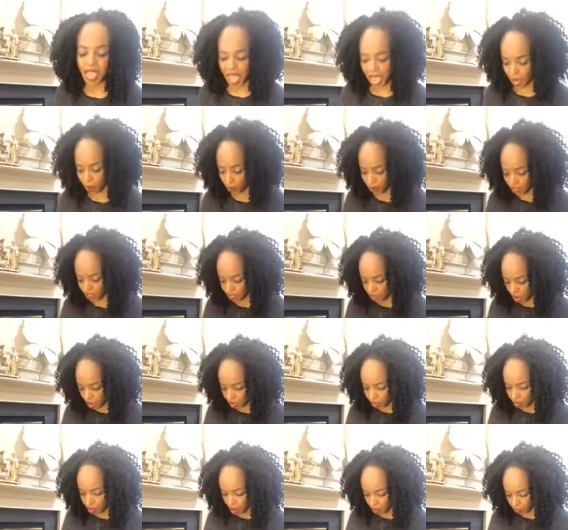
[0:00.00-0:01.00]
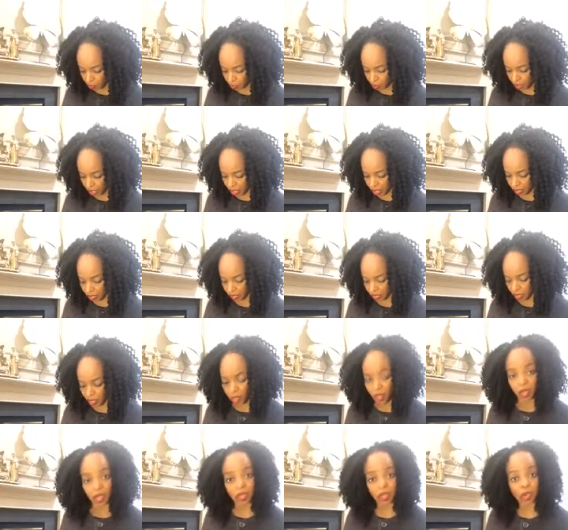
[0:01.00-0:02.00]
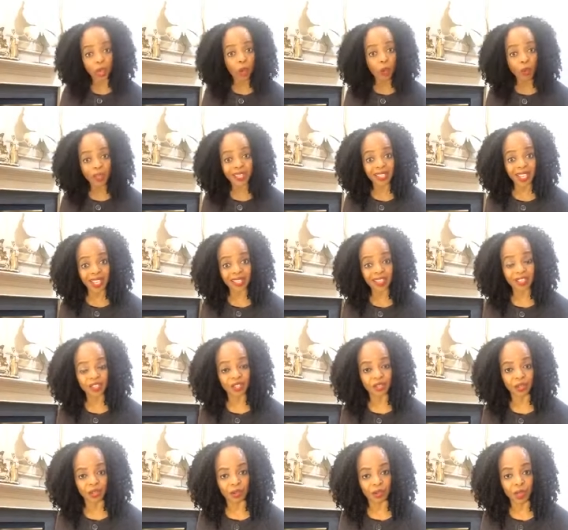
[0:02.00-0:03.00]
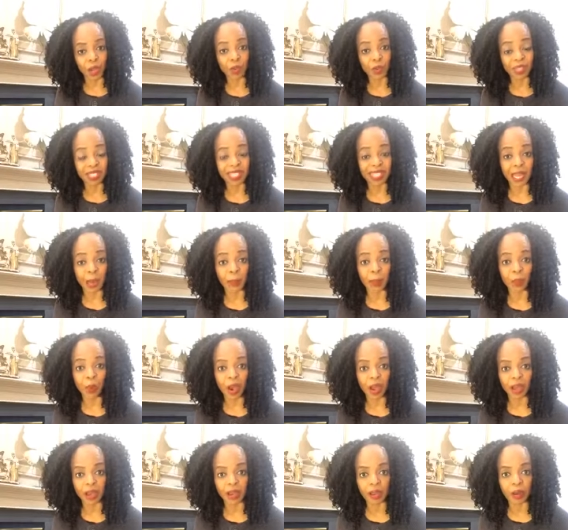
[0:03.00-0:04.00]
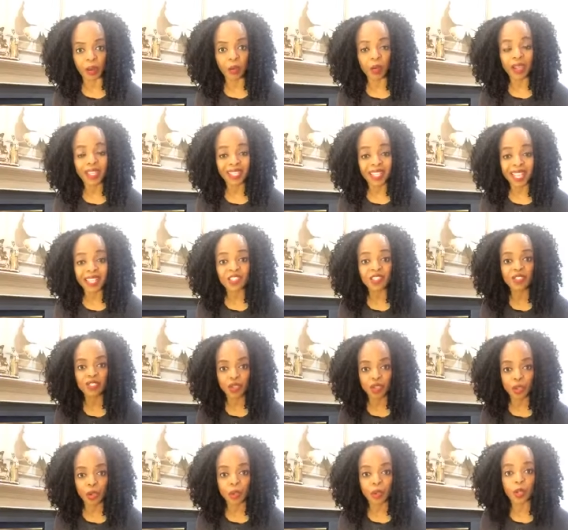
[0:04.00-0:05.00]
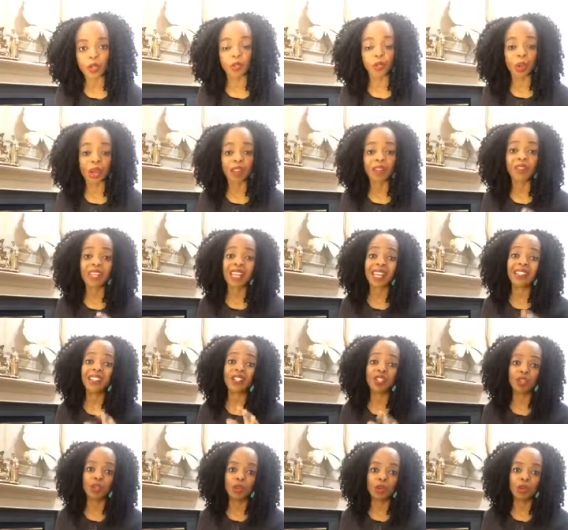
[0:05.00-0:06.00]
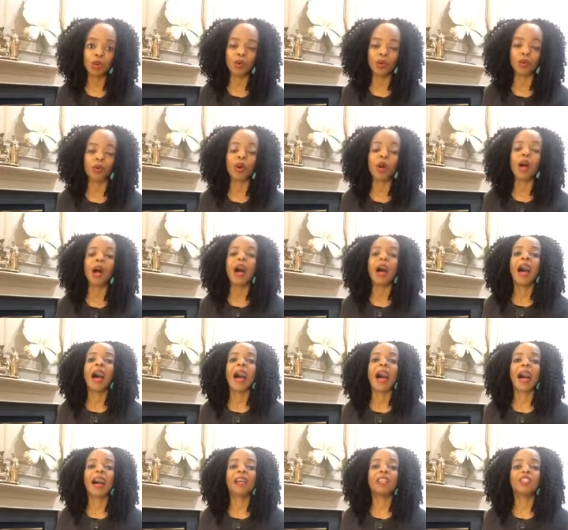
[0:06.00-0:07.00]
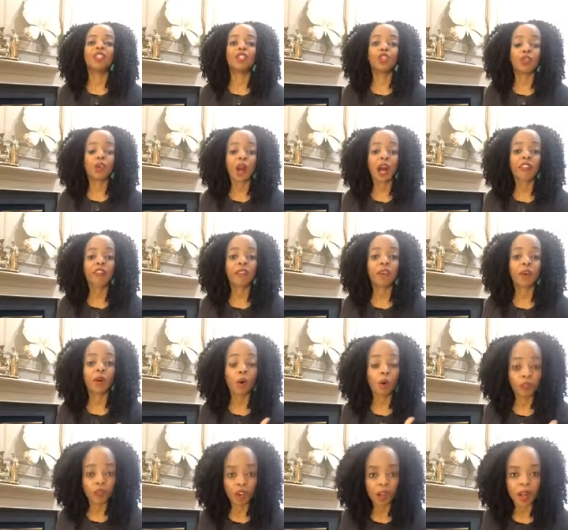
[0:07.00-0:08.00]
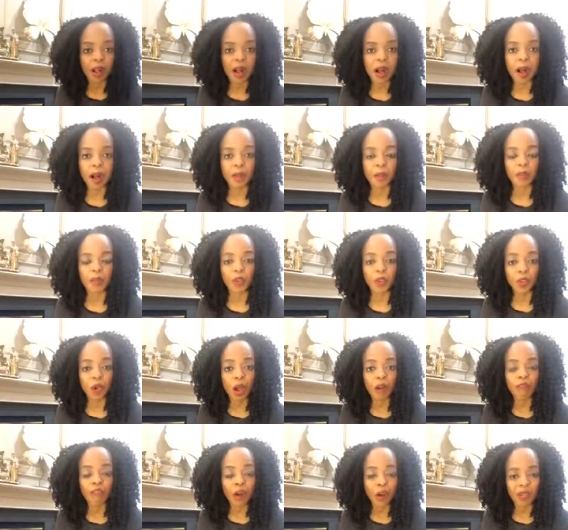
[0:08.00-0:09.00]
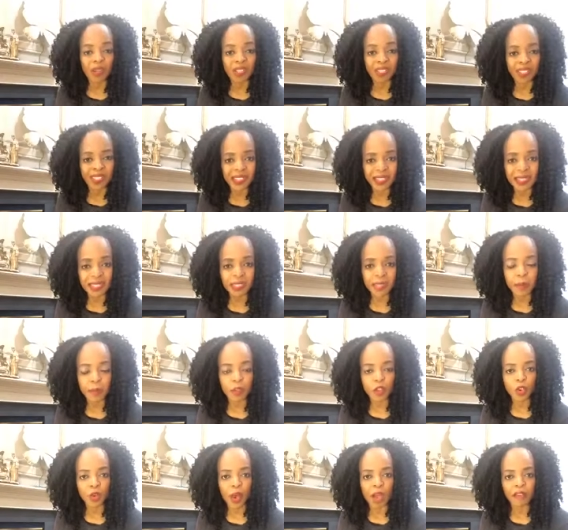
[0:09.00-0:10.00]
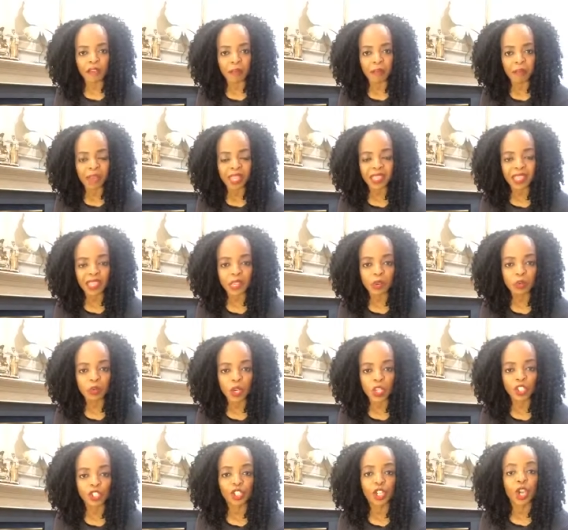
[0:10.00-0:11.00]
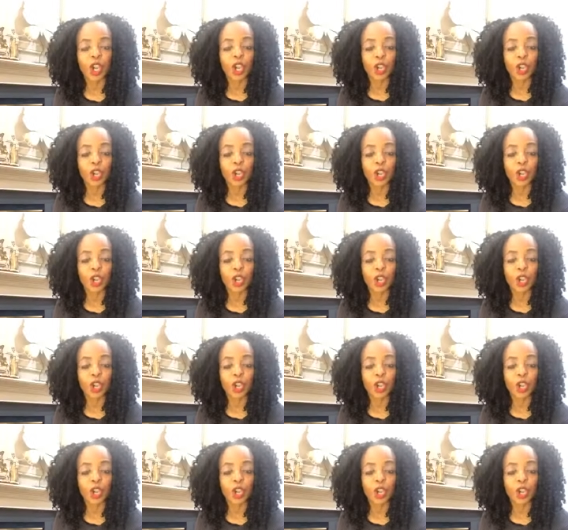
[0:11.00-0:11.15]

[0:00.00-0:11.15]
And we started off with know what gets to you. That was step one. What gets to you? Because whatever gets to you and you have overcome, you have found a system and you have a method in which